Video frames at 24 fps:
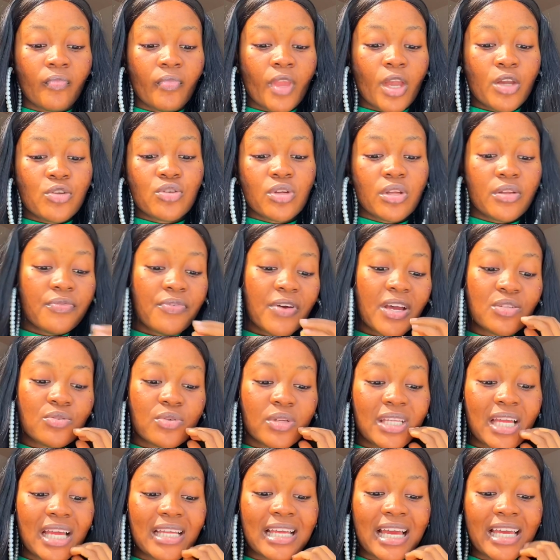So the first
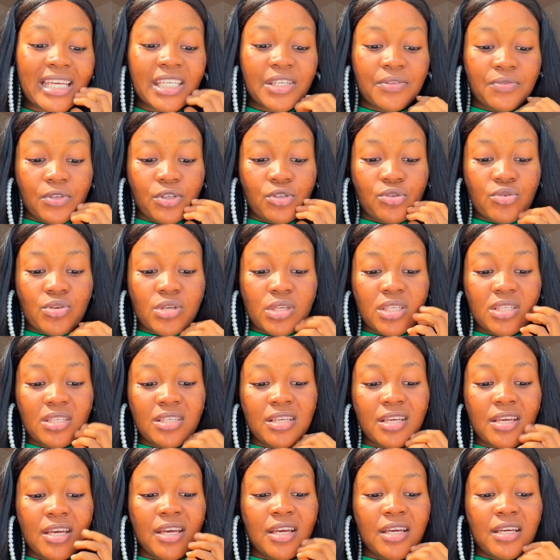one that they are giving you is
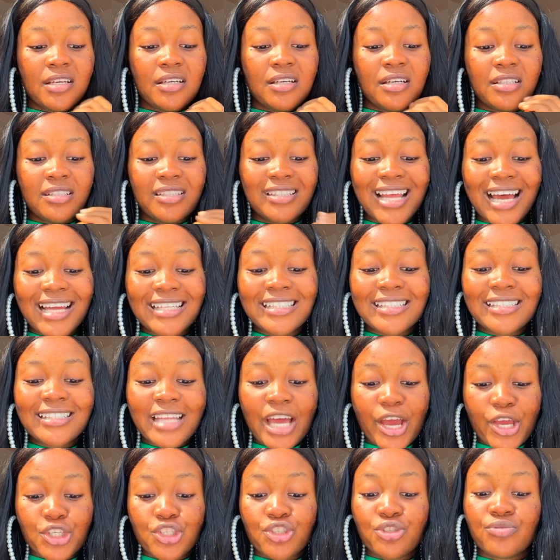Nanny
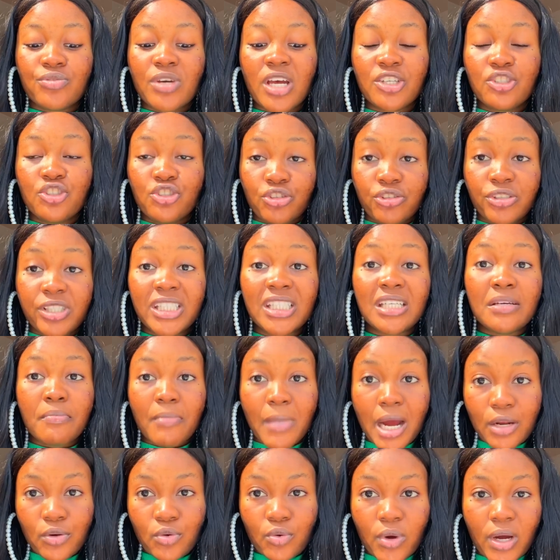Nigerian Training
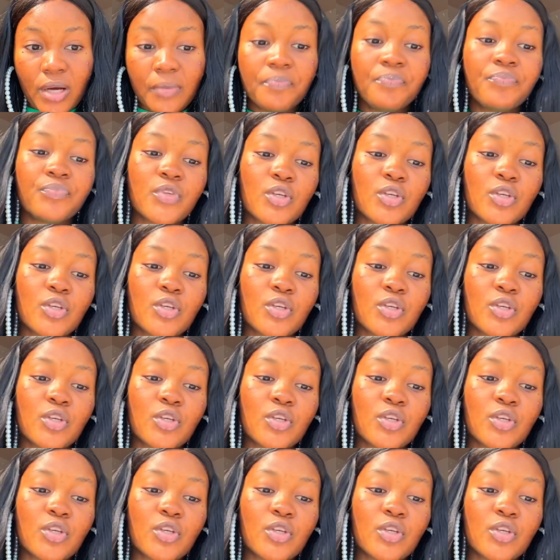Manual.